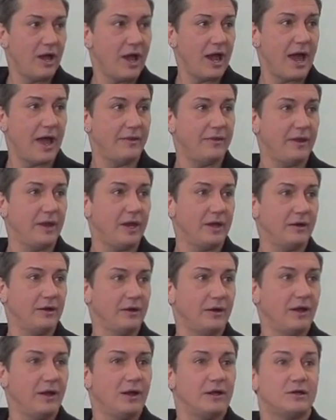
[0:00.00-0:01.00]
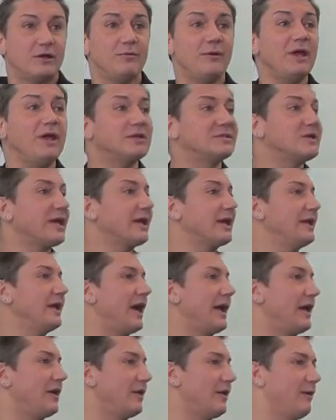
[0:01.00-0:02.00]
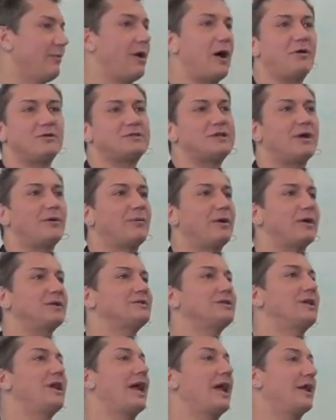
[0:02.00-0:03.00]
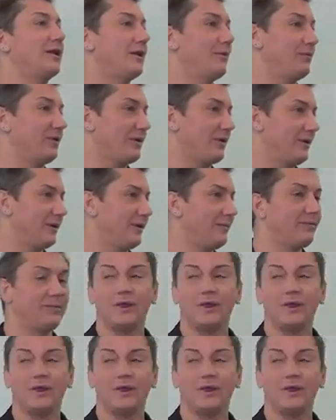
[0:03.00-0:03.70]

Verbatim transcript: And then, to me, it's like a nightclub. I always tell everybody it's a nightclub theory.